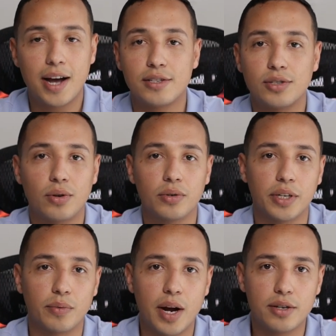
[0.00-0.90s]
I sold
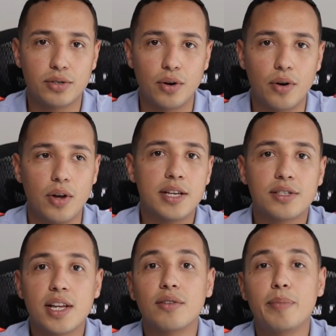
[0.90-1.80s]
it, right? So
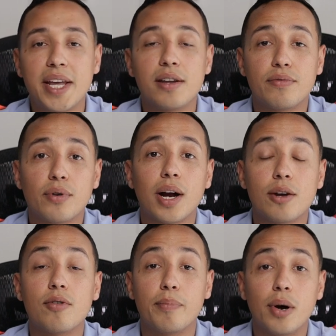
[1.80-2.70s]
instead of making
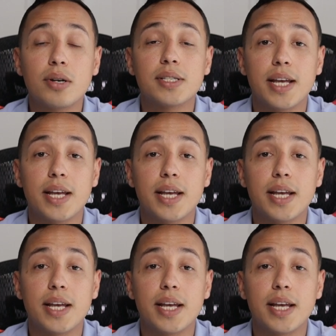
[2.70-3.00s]
400 bucks,